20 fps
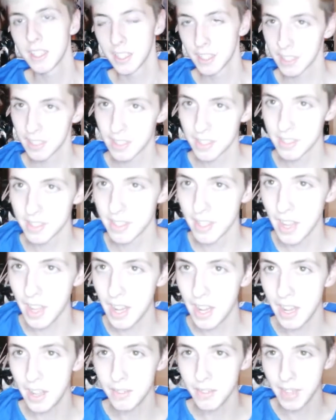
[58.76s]
because
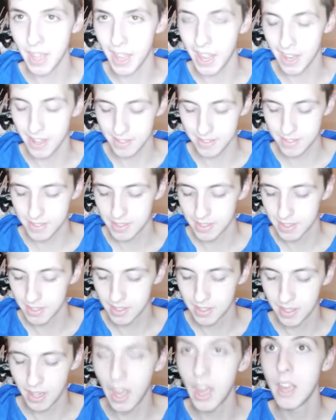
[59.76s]
I love cats,
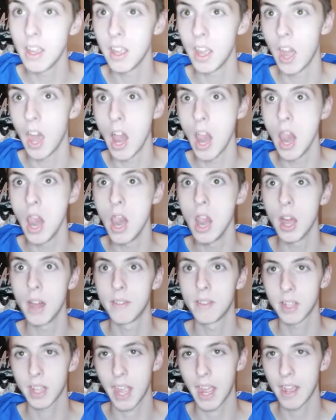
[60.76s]
I, I
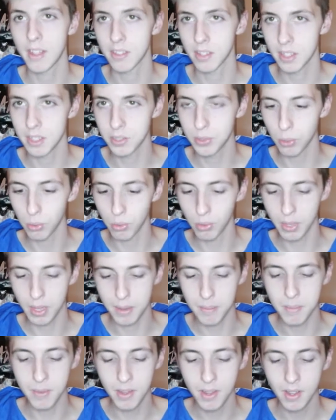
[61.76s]
love cats, I adore
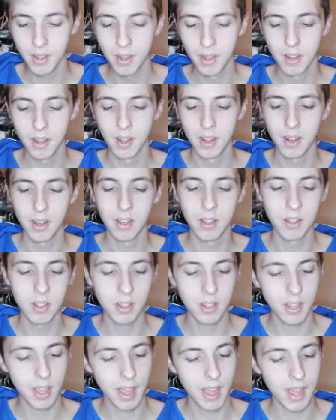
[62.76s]
them.
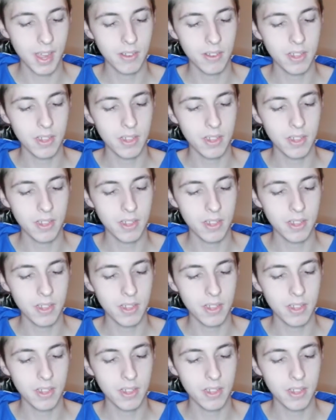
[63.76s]
Look how